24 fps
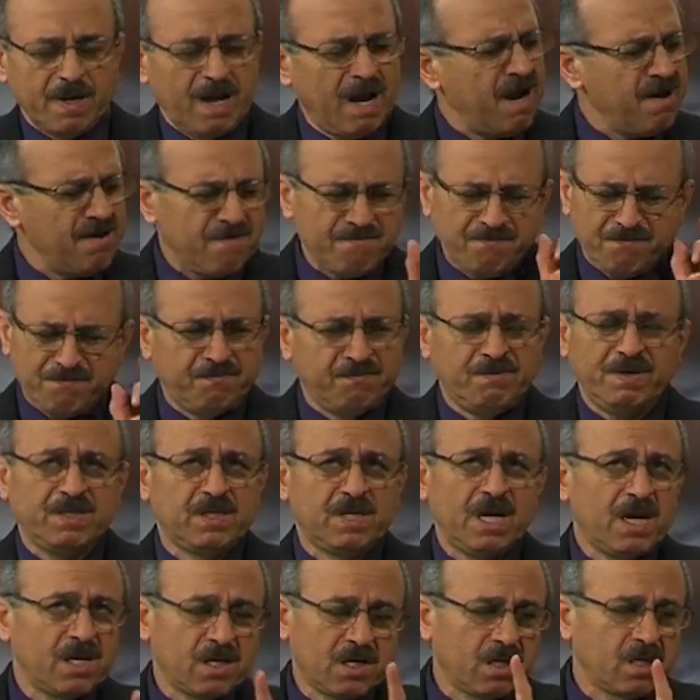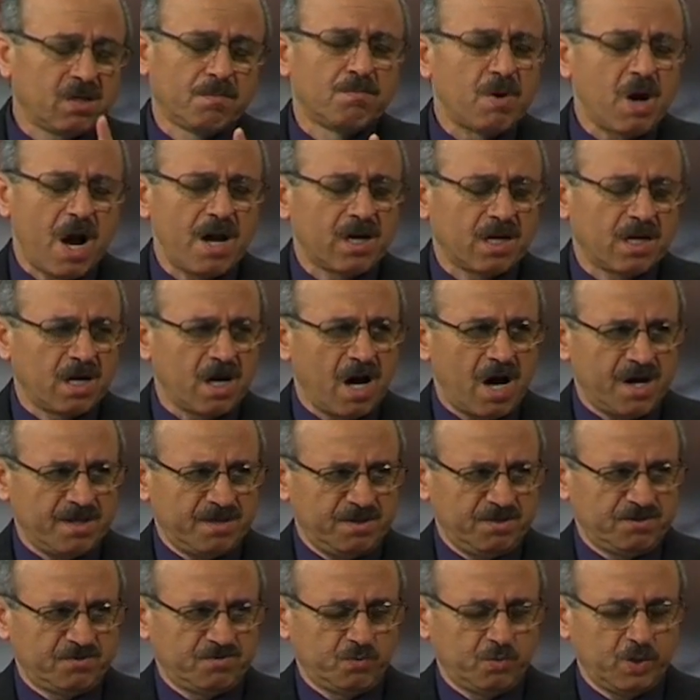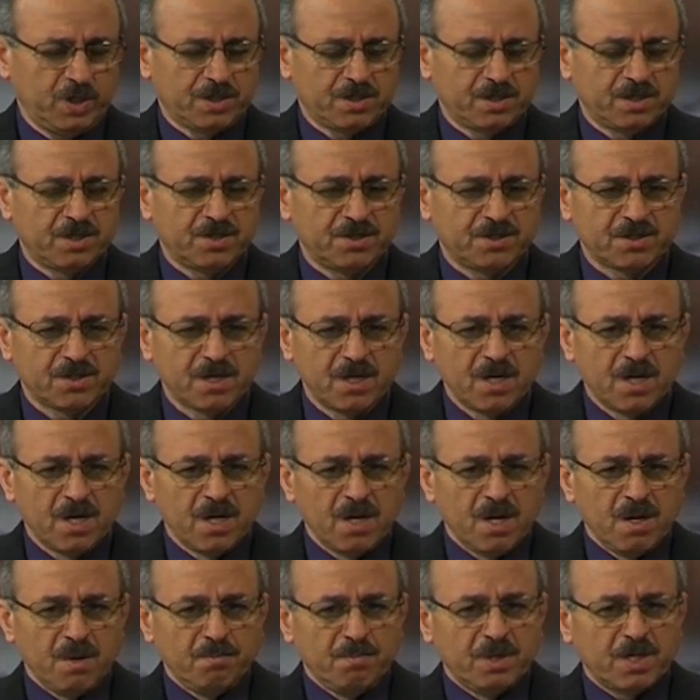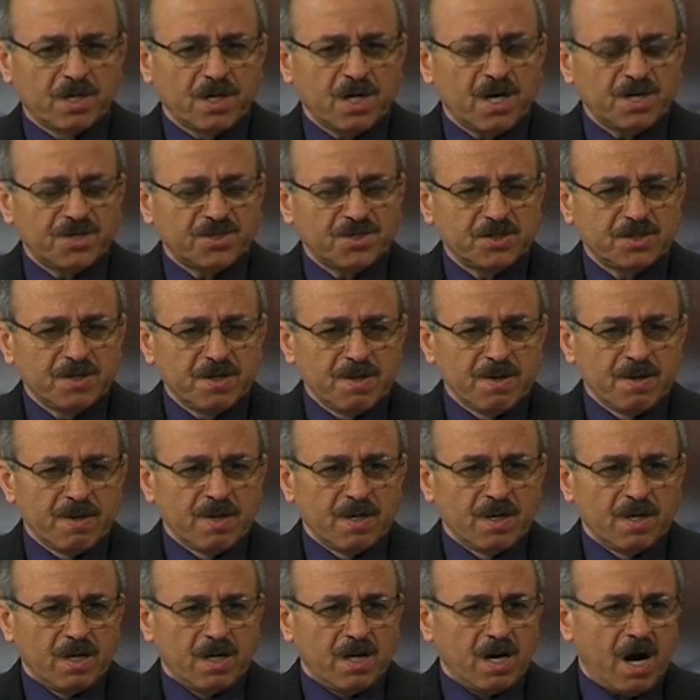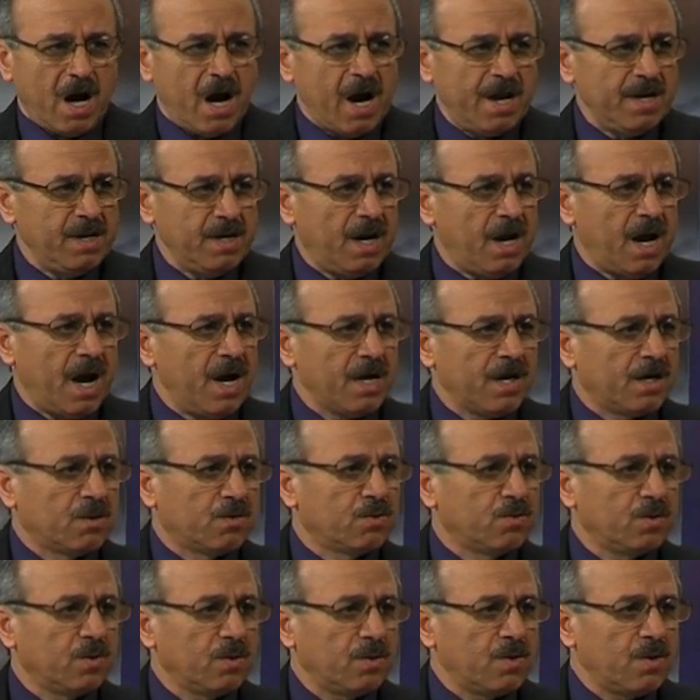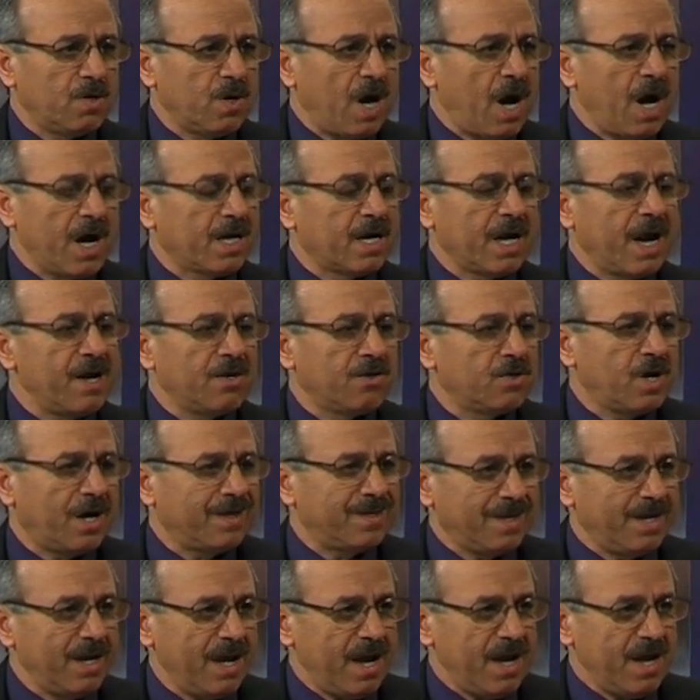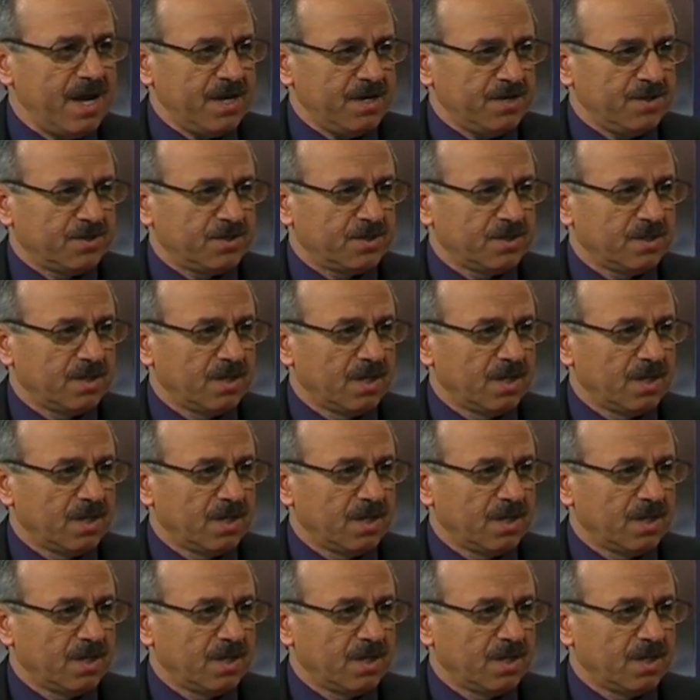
Every day, my God is witness, because I cannot hate.